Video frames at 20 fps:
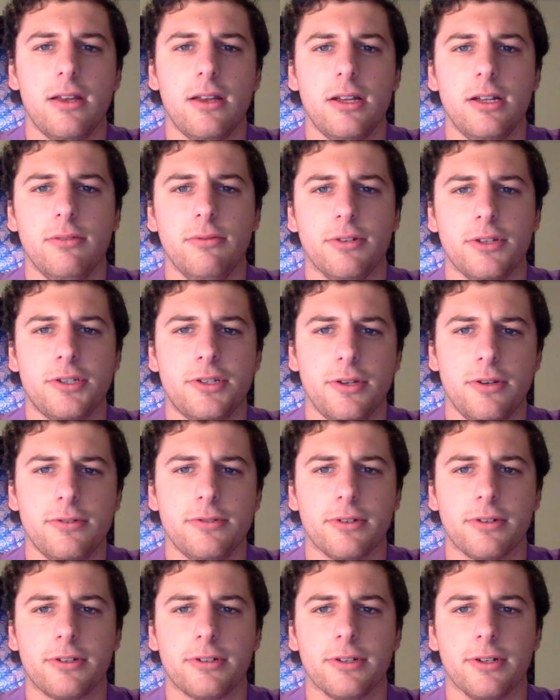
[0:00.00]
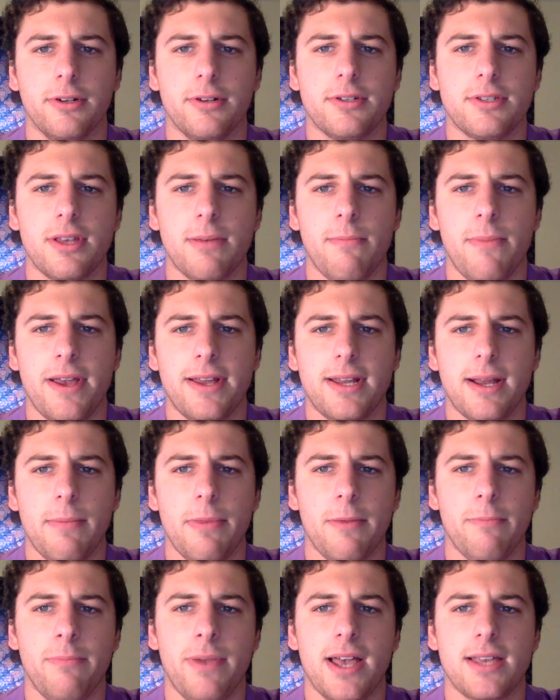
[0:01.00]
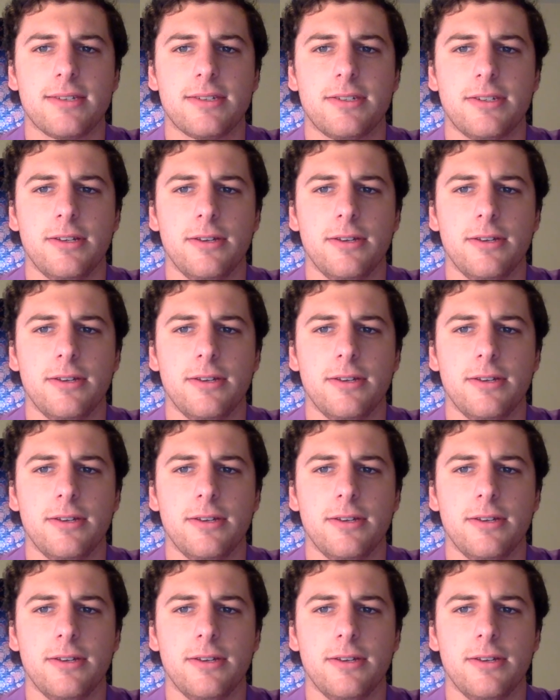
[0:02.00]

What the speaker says: who will choose recruits that make up the best